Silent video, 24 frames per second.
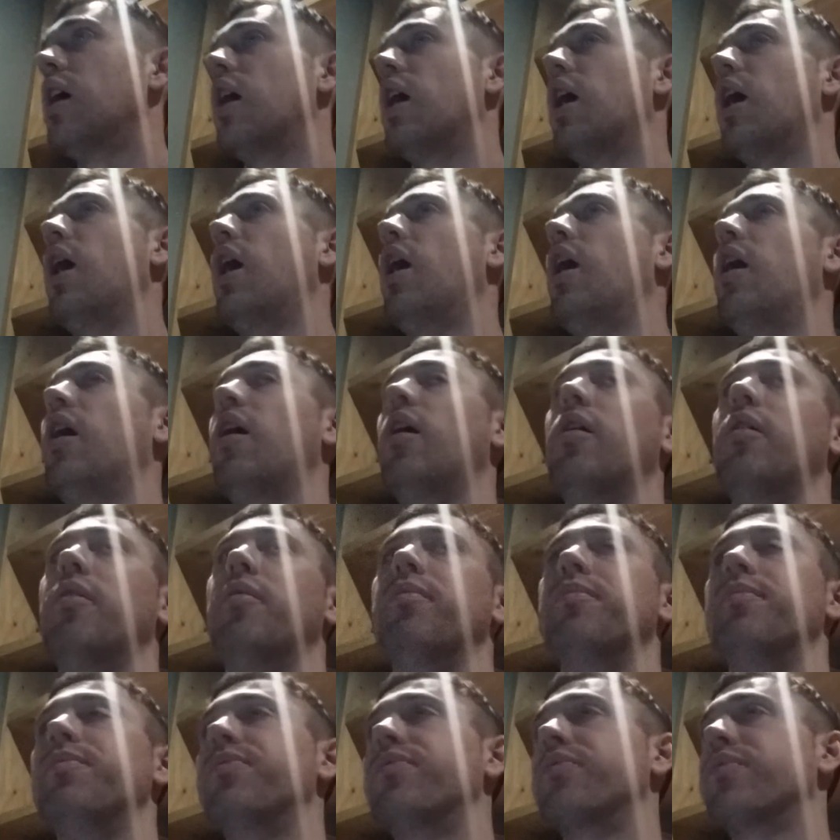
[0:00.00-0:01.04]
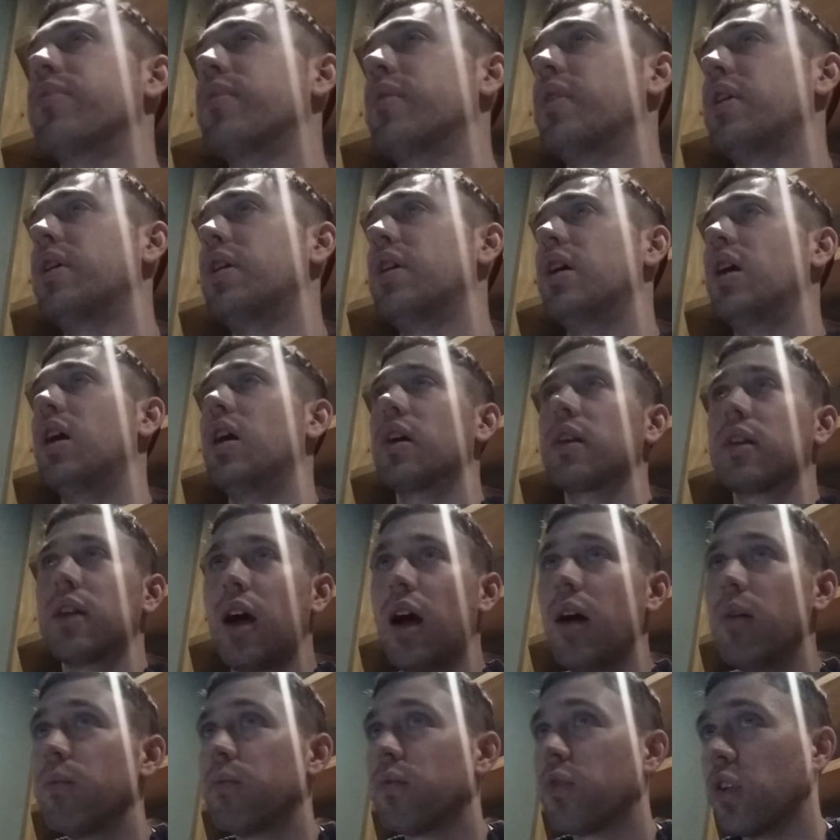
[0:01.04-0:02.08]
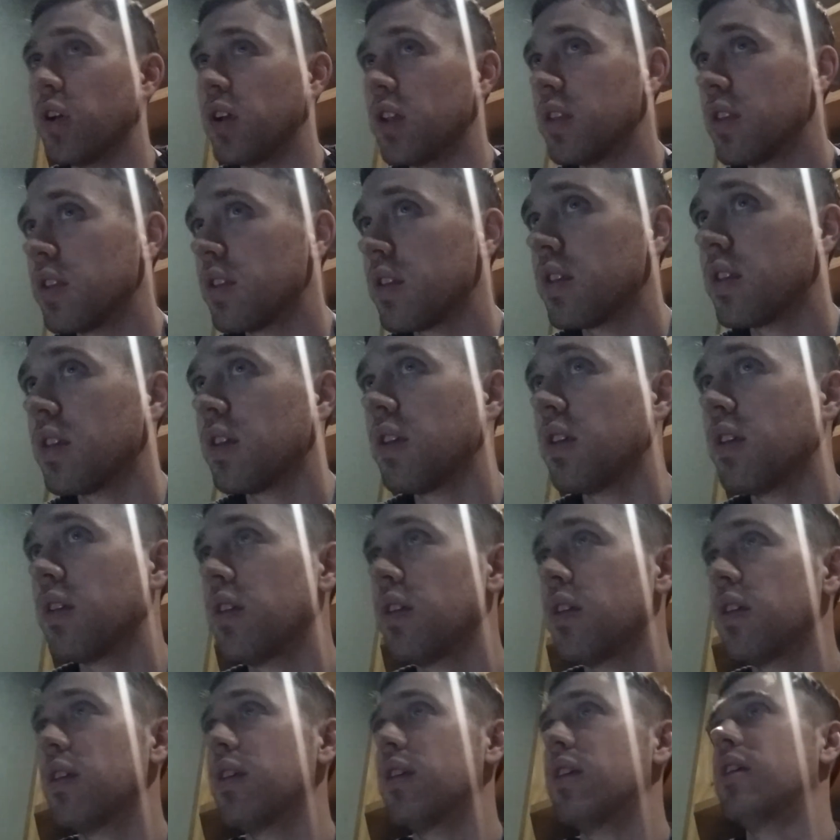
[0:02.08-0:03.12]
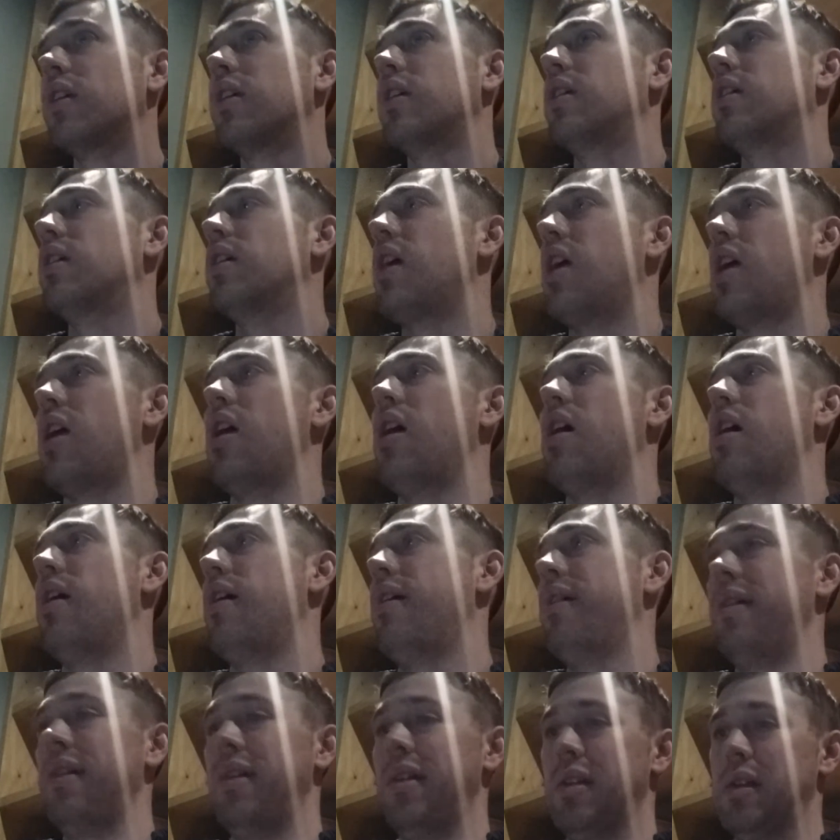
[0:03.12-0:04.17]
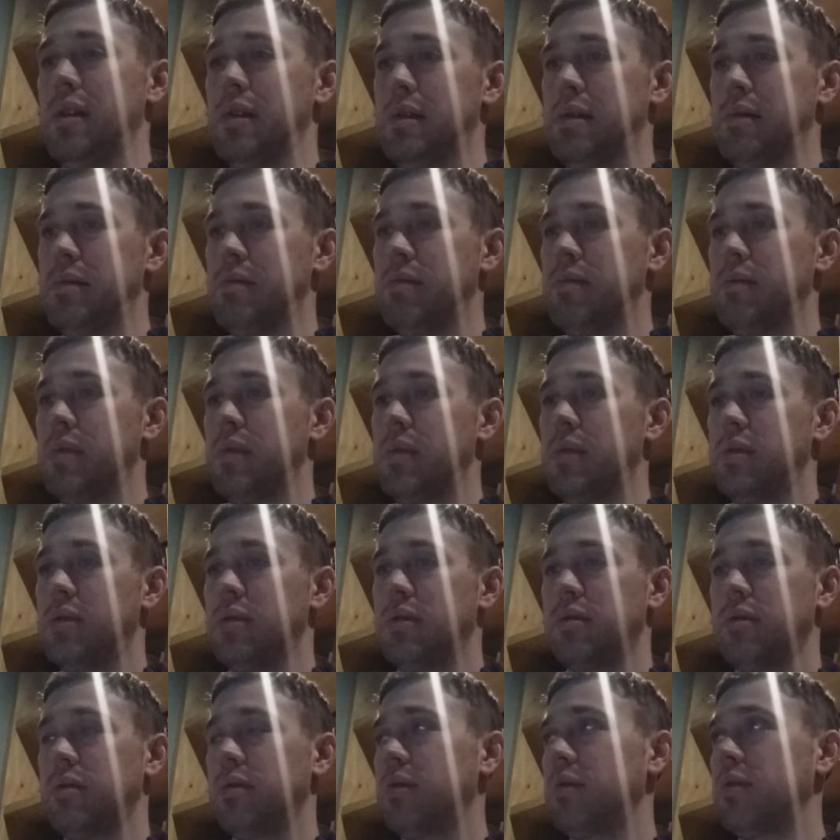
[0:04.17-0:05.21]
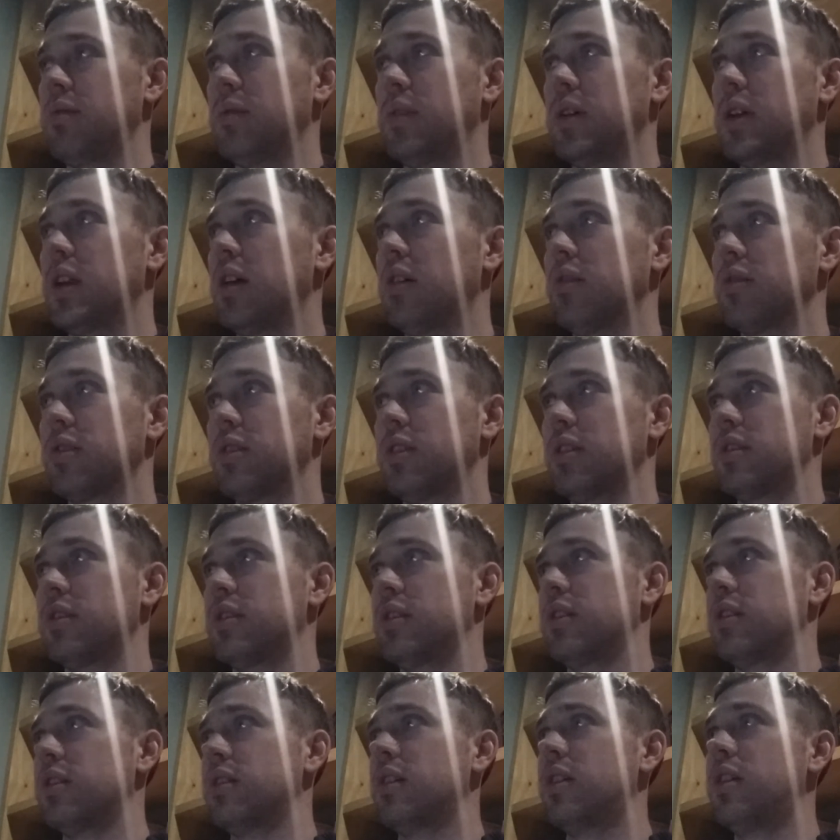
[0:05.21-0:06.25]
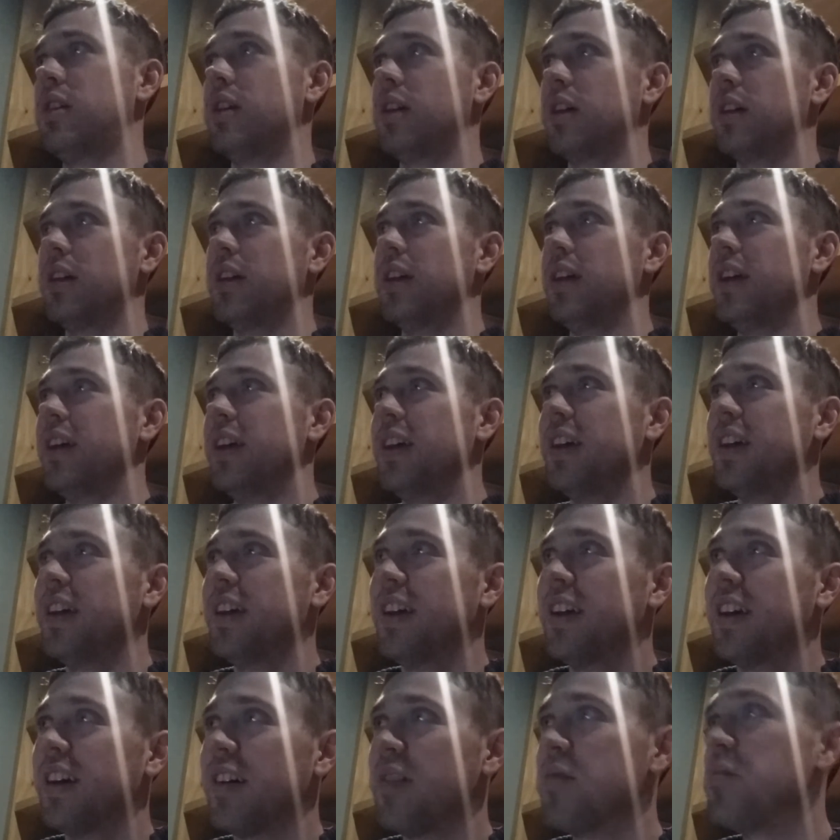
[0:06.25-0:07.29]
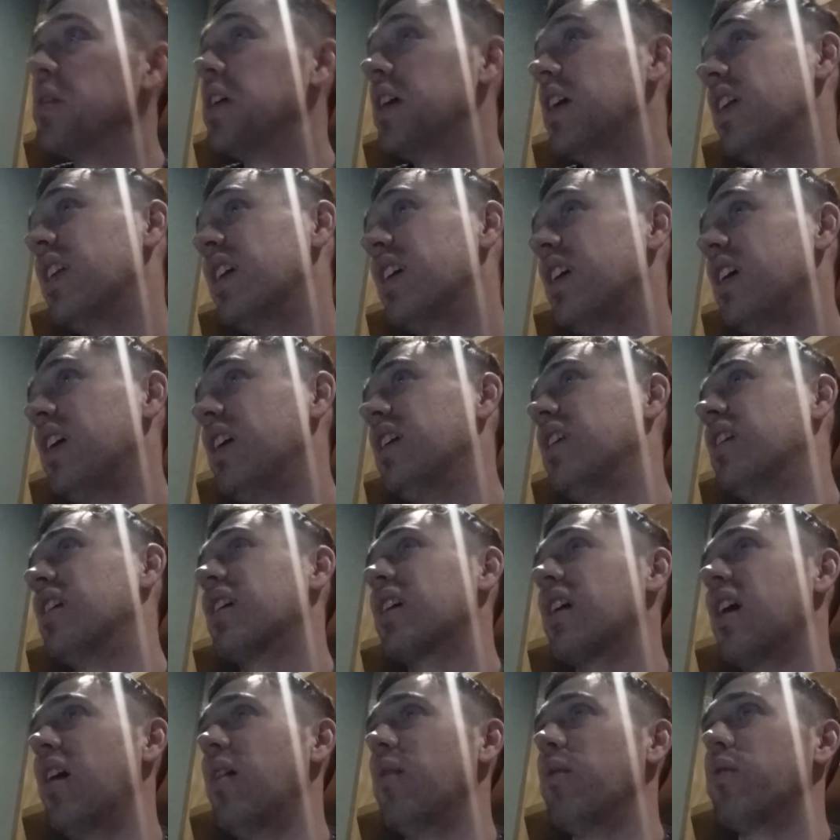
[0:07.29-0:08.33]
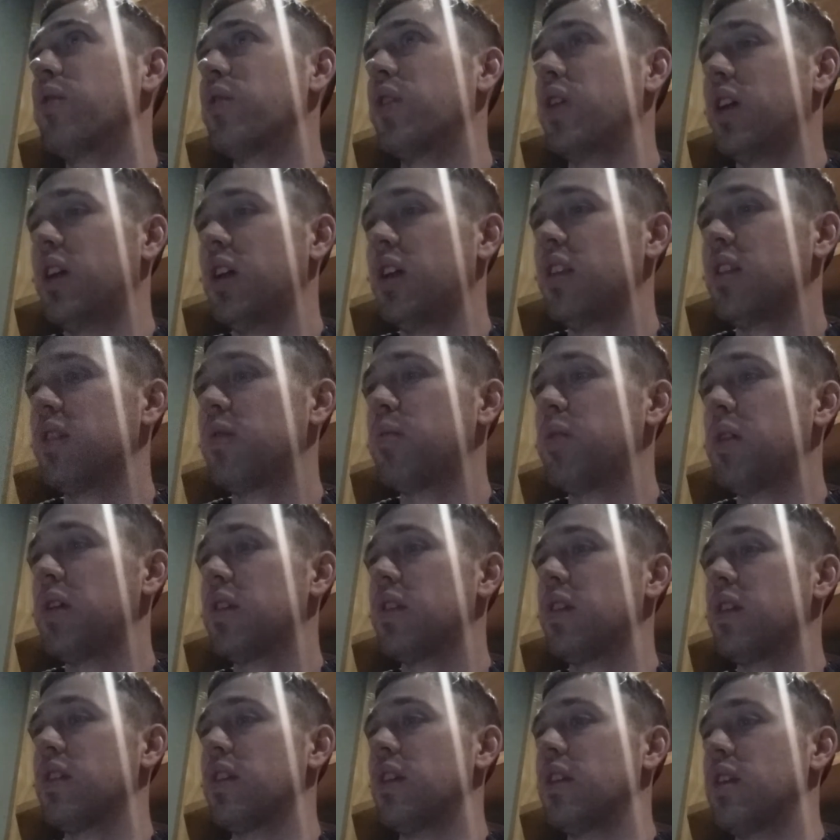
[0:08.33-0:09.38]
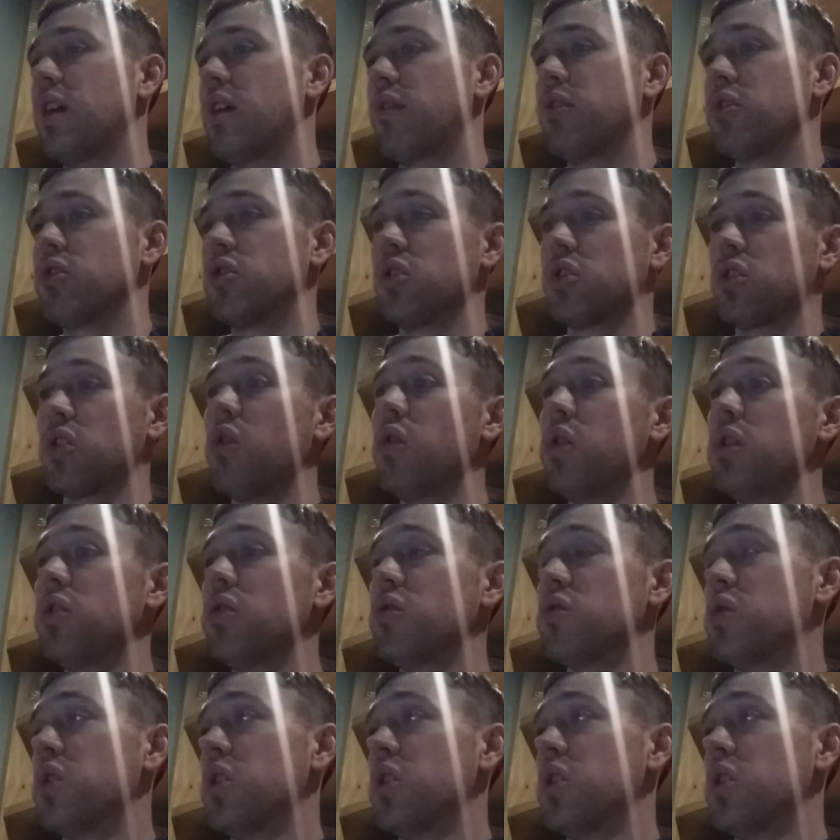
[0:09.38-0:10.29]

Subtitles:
a conference. What else is there? A meeting, a conference, business endeavor. Just going to